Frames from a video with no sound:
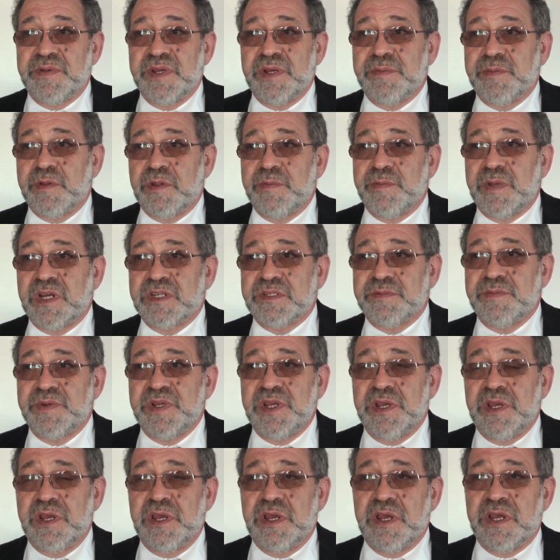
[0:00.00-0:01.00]
people must
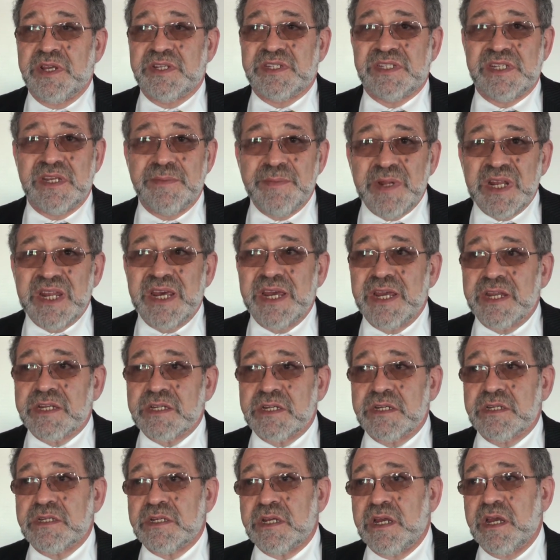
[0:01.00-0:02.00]
be
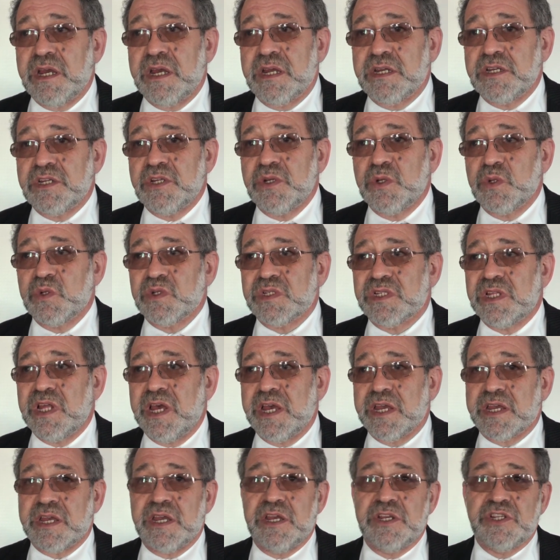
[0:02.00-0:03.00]
assimilated and used
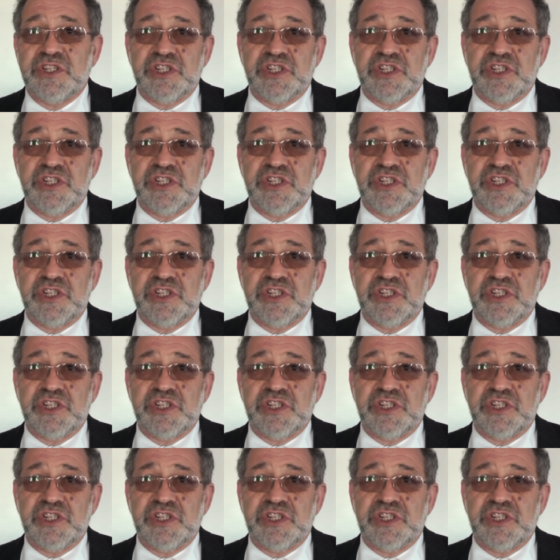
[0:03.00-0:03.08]
like a